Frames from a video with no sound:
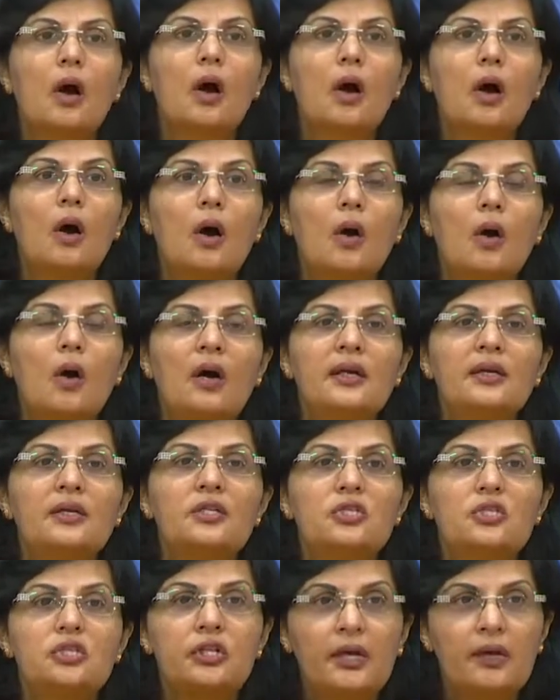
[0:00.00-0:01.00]
uh,
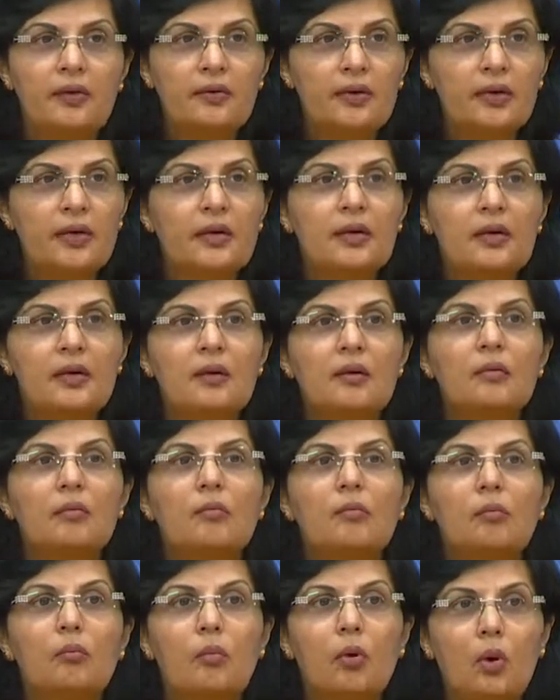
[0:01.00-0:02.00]
on children
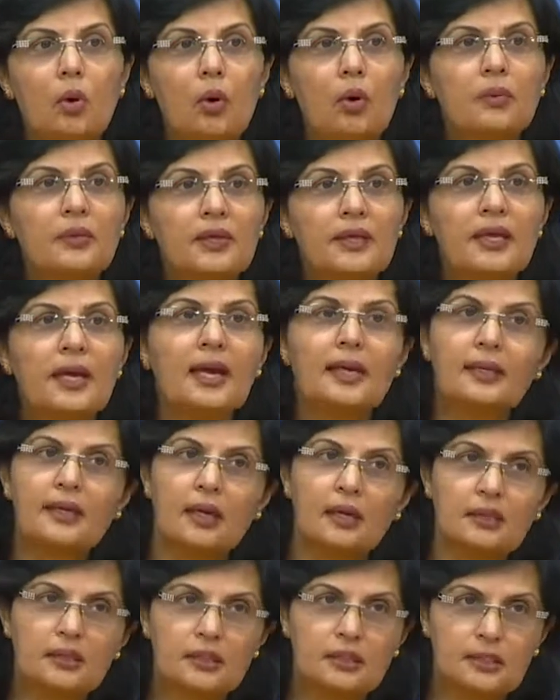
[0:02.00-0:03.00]
more than
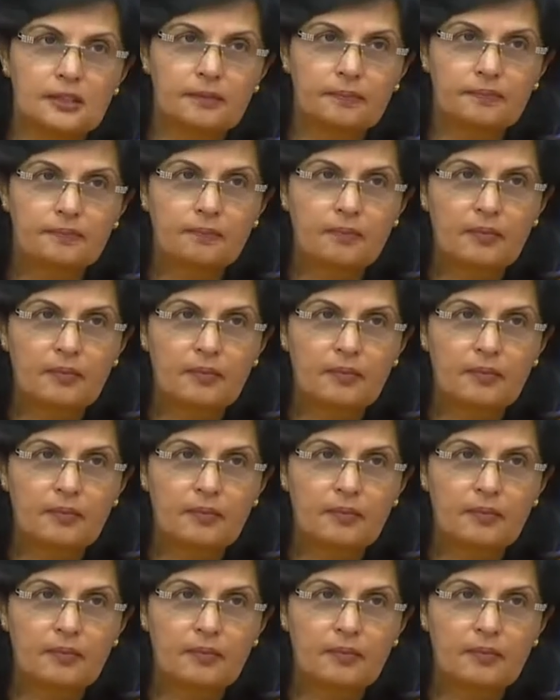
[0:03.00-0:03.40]
adults